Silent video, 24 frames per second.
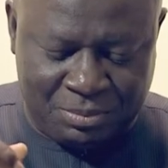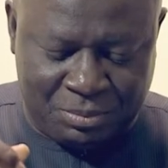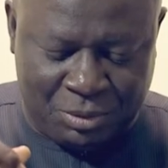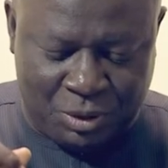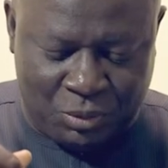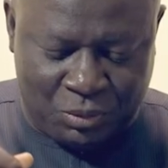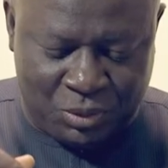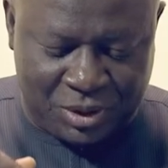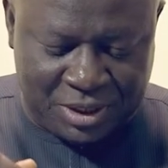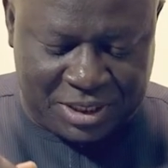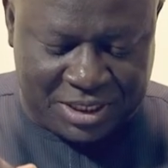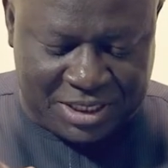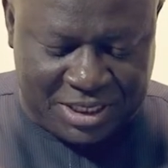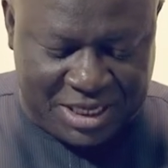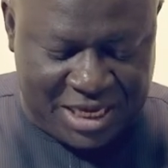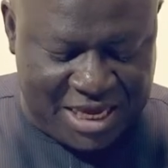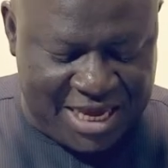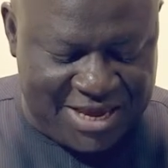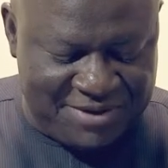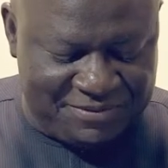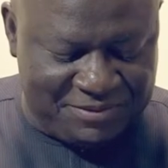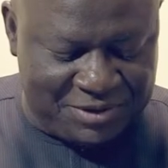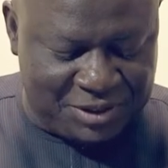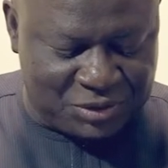but will
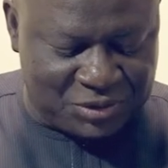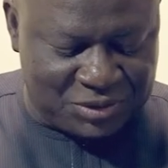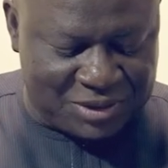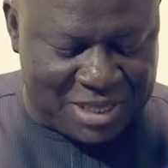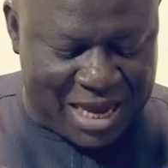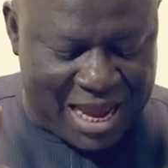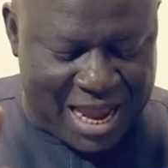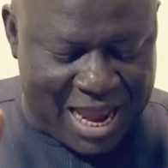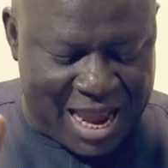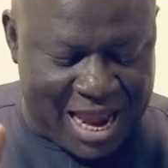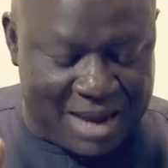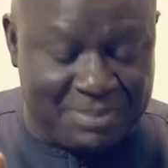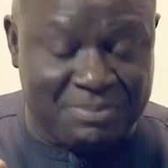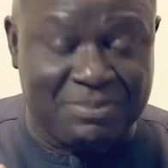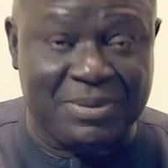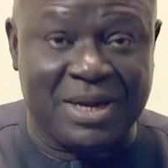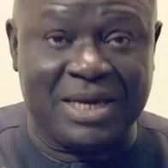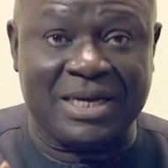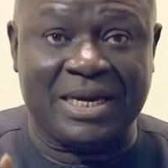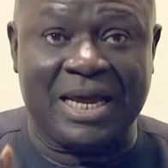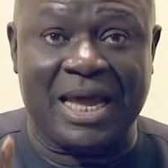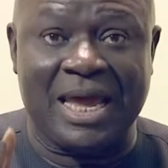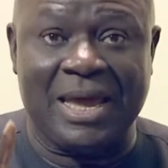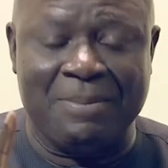give unto thy
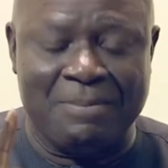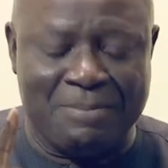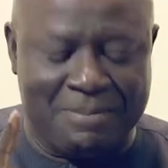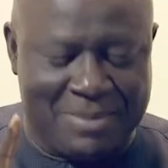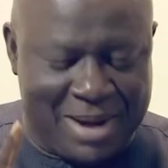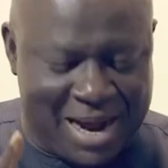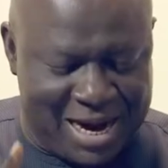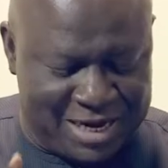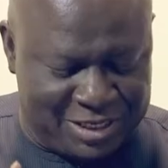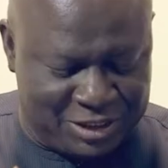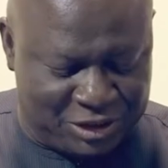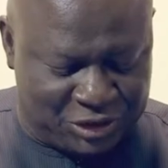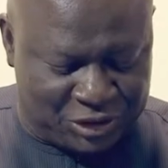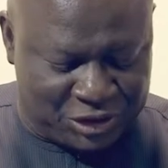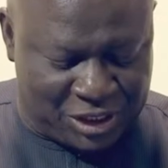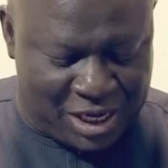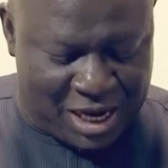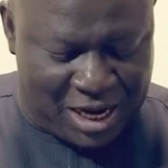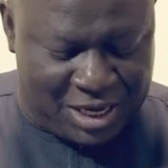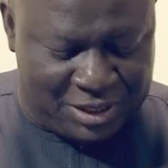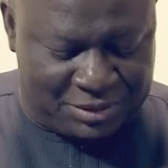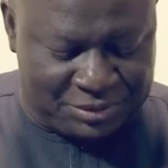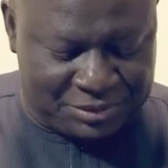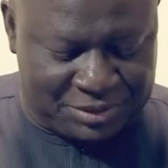handmaid a man
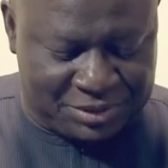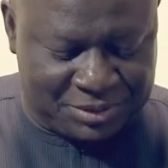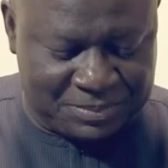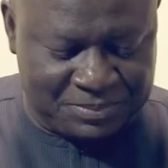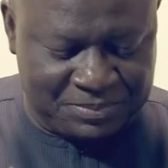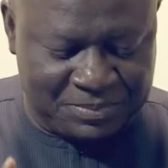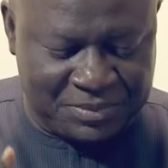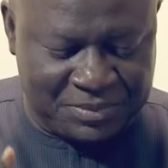child.